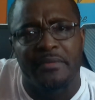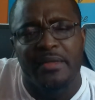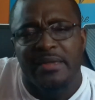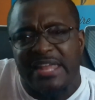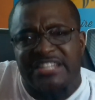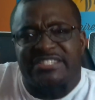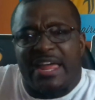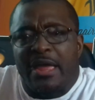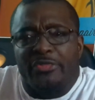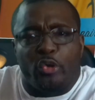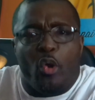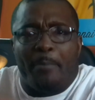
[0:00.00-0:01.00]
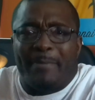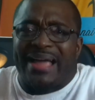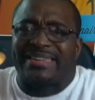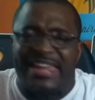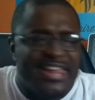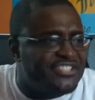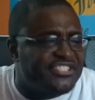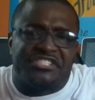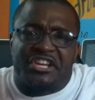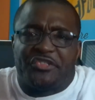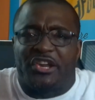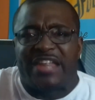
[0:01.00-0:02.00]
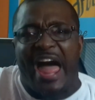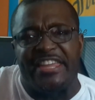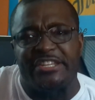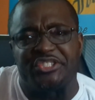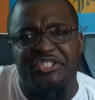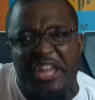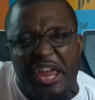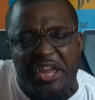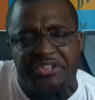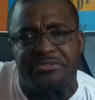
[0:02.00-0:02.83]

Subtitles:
That's like throwing my kids into the lion's den.